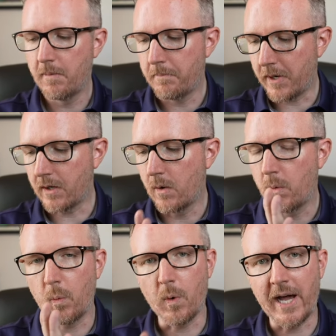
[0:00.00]
But
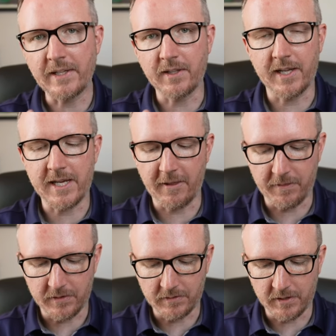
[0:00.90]
why did I get
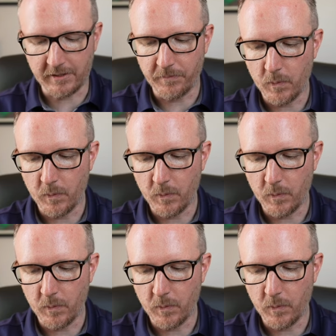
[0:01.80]
this thing?